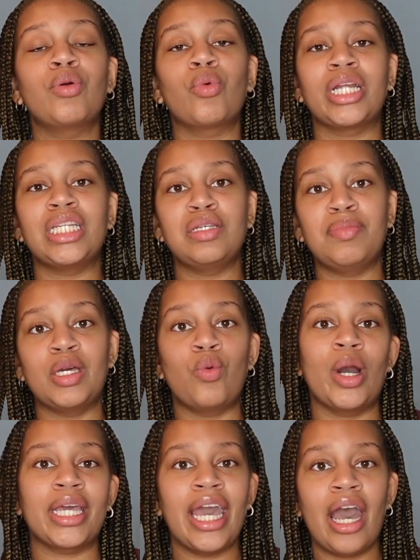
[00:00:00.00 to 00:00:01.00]
wanted to be,
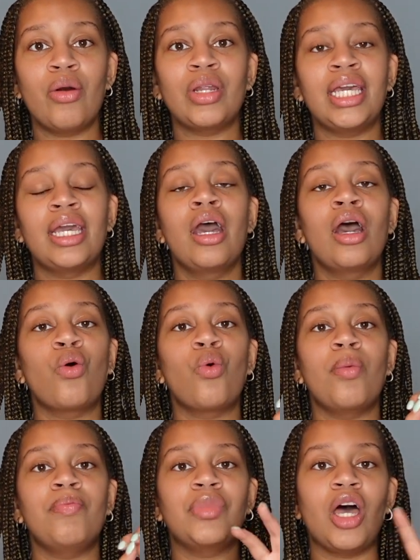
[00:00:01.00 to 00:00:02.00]
what county,
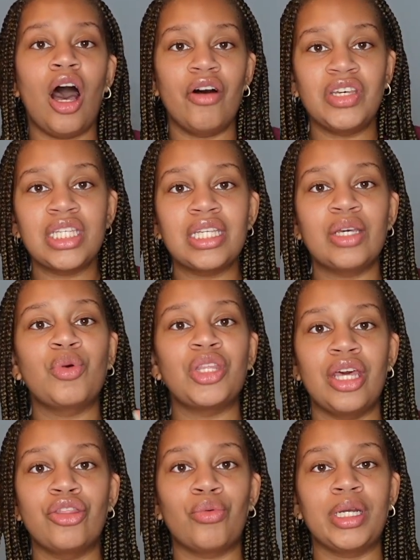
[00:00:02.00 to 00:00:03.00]
obviously
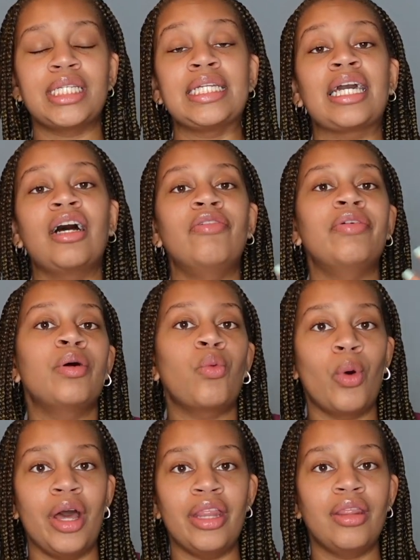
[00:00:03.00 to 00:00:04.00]
within the reasoning of
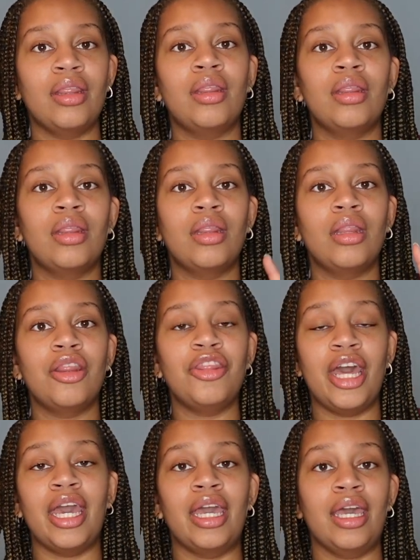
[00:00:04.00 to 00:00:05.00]
what
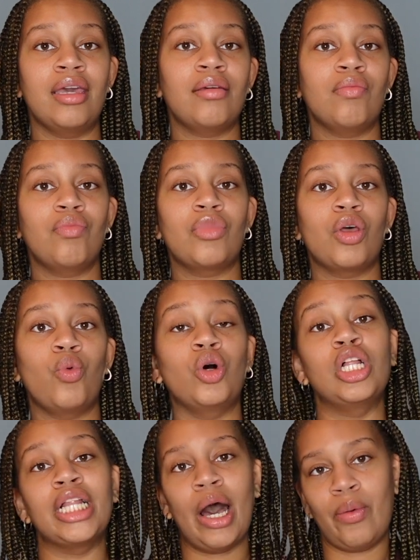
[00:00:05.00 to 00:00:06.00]
they
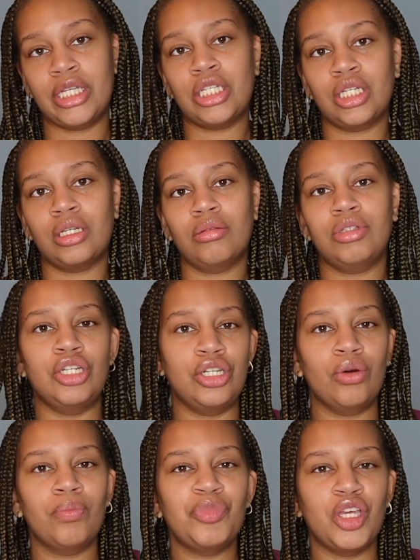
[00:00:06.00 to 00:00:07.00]
will allow us to do,
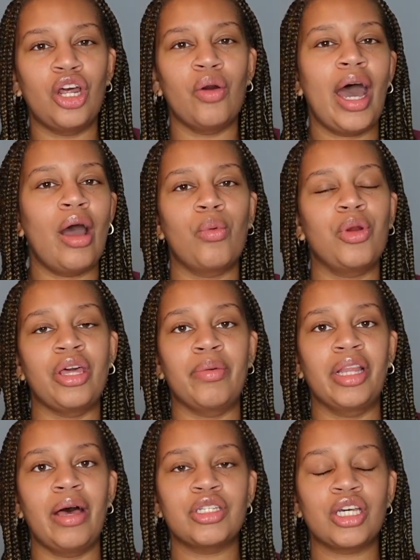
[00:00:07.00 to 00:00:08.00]
you know, where they
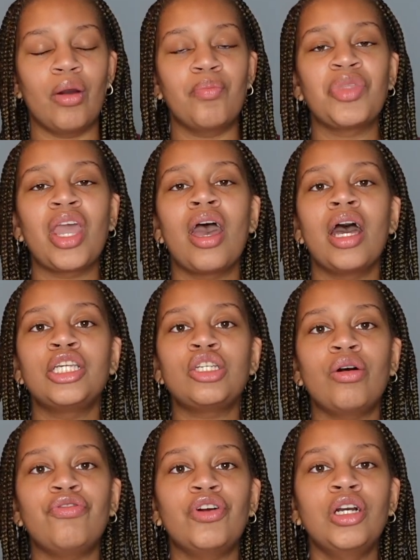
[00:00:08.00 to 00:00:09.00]
would allow us to go.
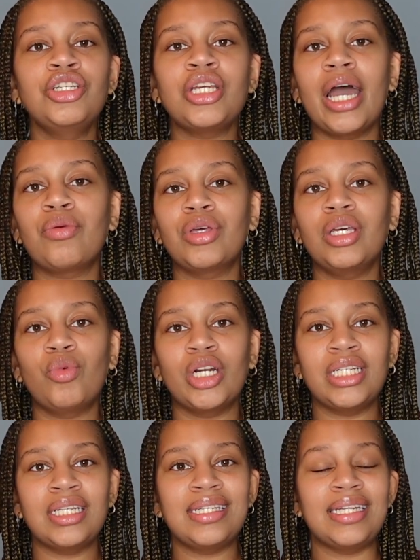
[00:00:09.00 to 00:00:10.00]
So at first I really
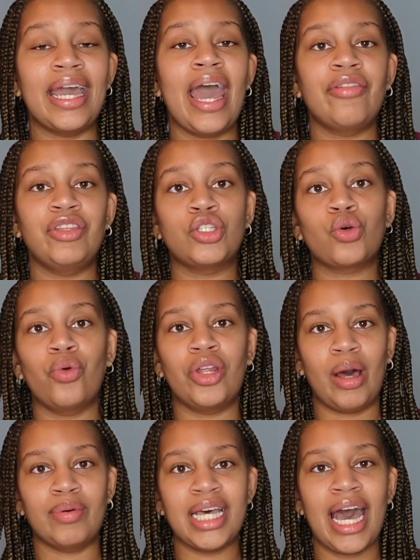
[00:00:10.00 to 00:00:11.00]
wanted to stay at the school that
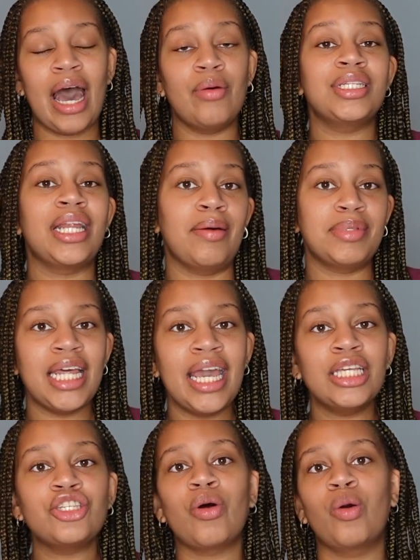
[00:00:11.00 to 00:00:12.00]
I was at. I was in App
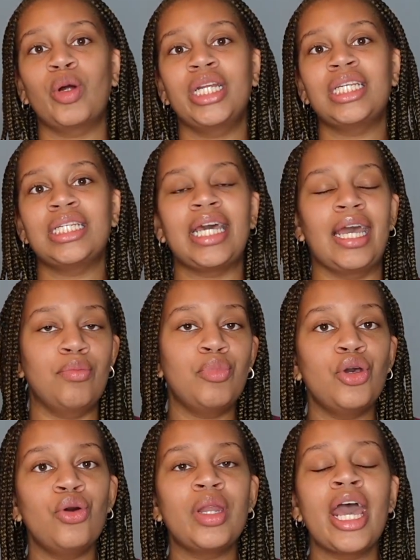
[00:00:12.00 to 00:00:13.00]
State, so I wanted to stay in
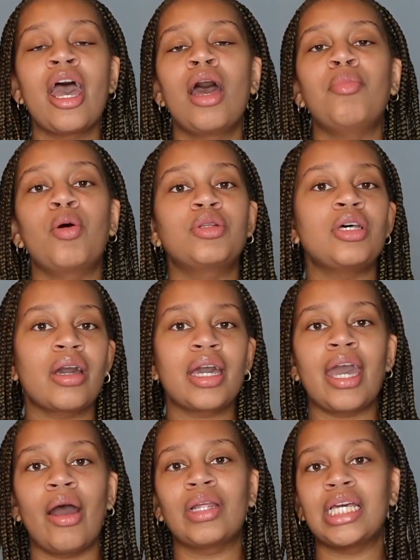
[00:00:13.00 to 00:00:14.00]
Boone, but Watauga
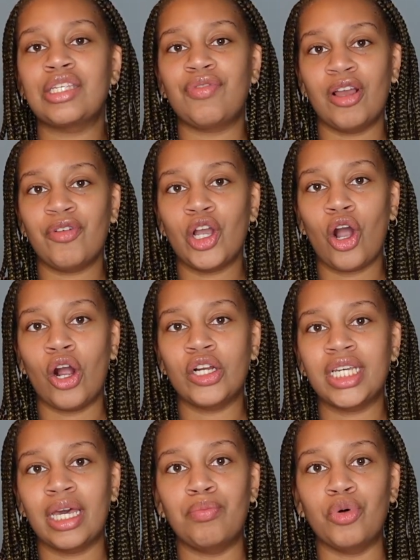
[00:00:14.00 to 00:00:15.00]
County is very hard
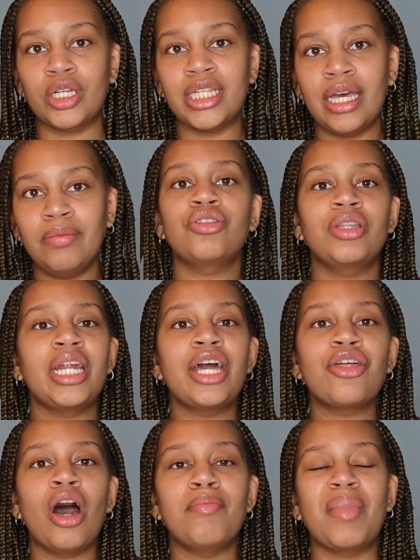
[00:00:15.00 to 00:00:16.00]
to get booked in. So then I
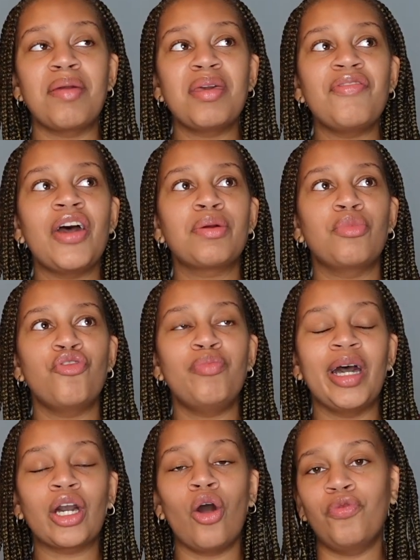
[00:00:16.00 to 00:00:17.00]
thought maybe if I move
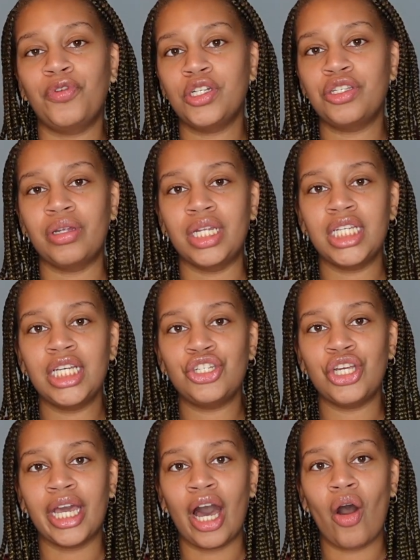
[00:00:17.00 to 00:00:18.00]
back home for student
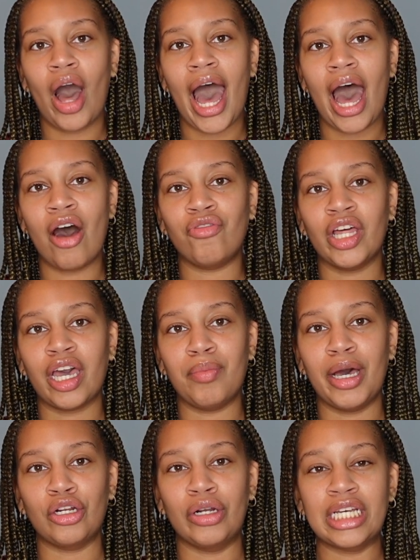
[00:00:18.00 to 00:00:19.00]
teaching, I'll have like a
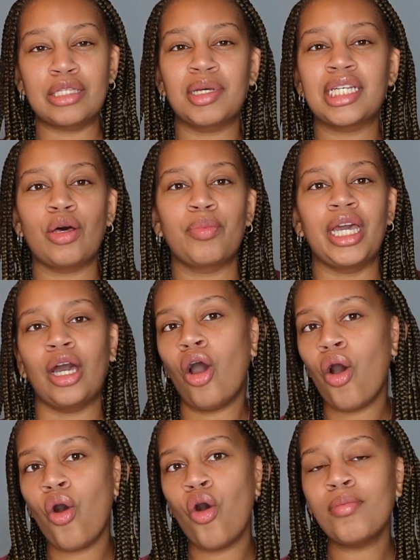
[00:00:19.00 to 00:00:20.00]
better experience because I'll be at
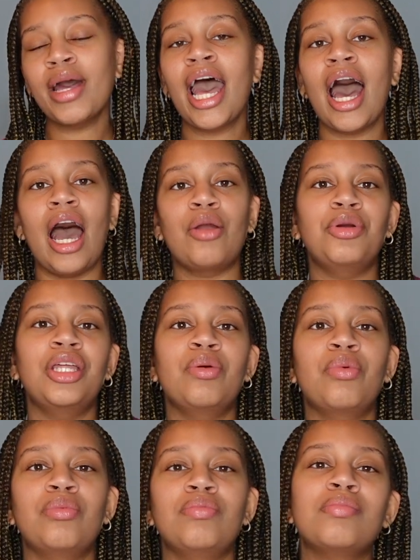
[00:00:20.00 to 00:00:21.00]
home. I
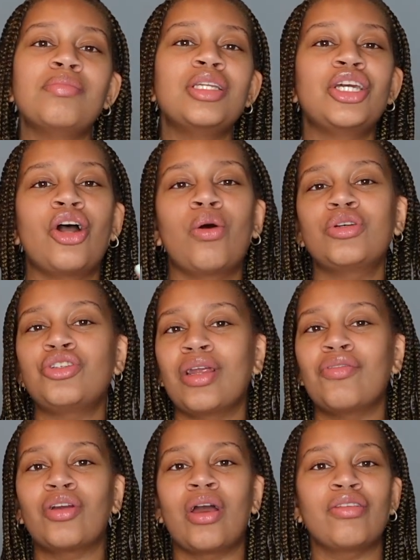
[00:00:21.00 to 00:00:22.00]
really, you know, was trying
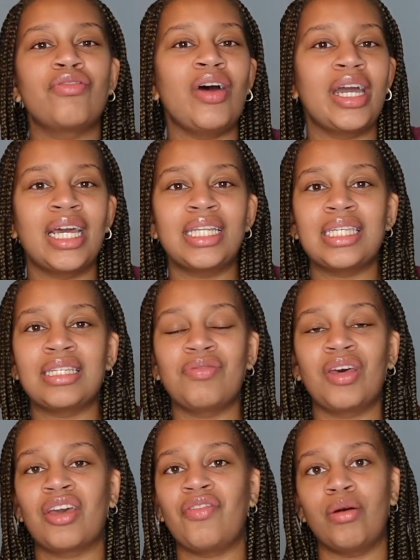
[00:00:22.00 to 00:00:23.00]
to figure out the finances of
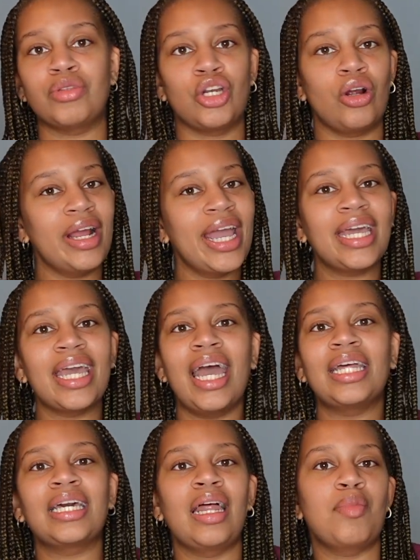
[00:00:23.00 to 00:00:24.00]
like, if I was an RA
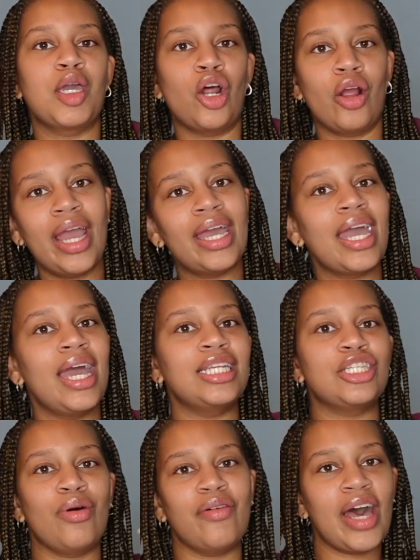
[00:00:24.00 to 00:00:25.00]
again, can I be an RA again and
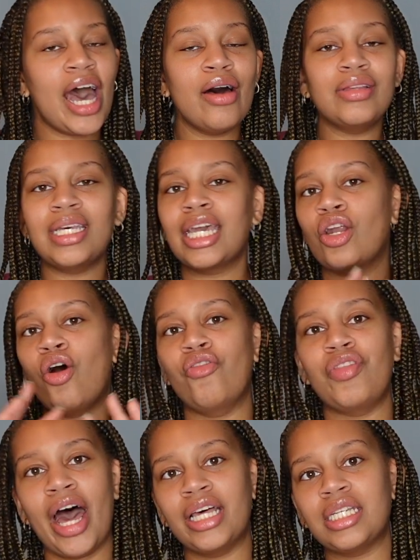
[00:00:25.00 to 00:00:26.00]
still have a housing and all of
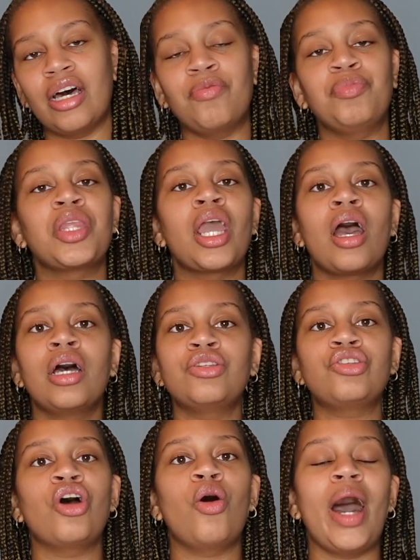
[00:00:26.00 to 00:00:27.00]
that stuff.
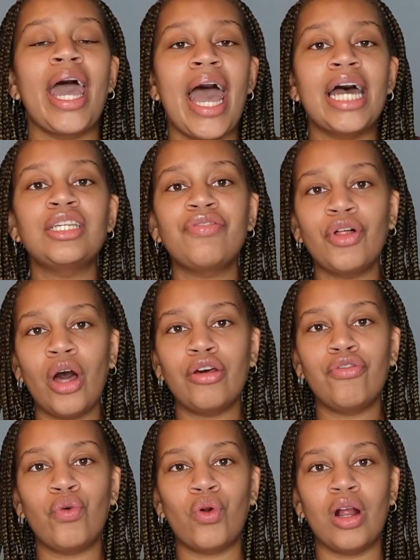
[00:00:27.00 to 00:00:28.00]
So I had to fill out a
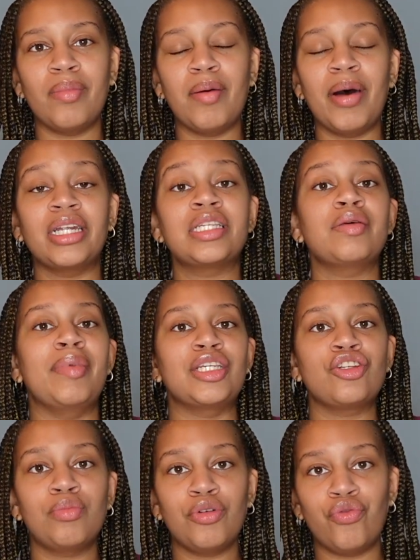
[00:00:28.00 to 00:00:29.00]
form about a
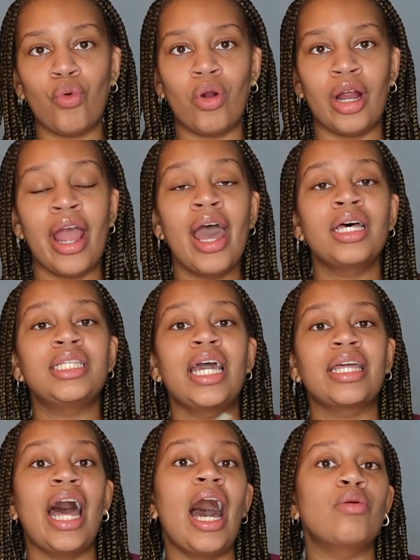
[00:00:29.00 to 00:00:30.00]
semester before
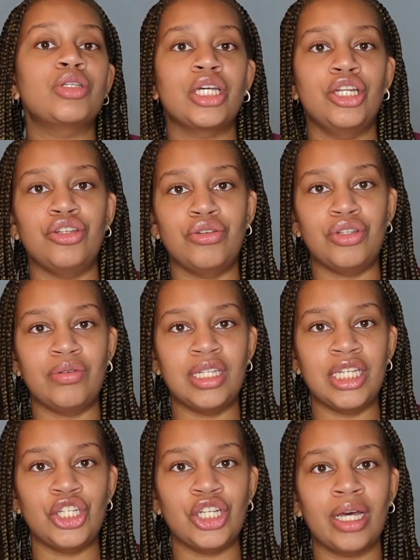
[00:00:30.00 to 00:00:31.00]
saying that I was going to do student
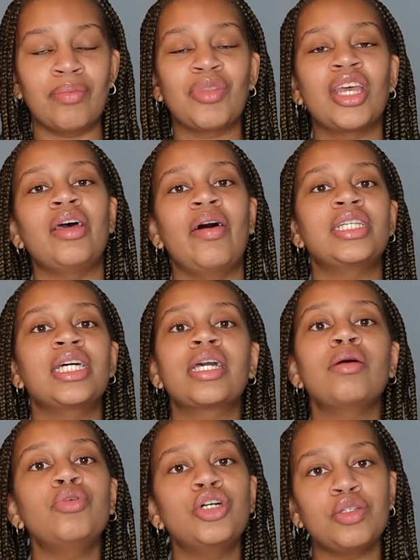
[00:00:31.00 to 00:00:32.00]
teaching. Now I did
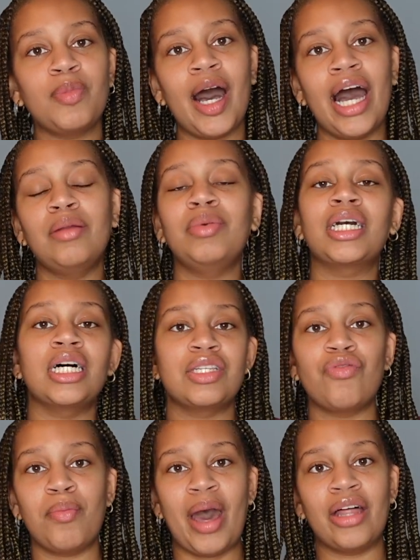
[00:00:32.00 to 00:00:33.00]
get pushed behind because
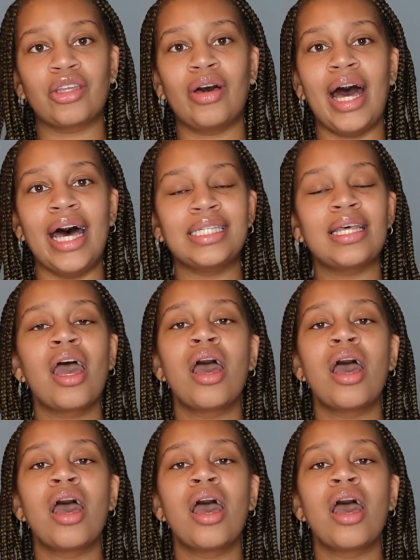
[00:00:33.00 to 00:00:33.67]
of a math class,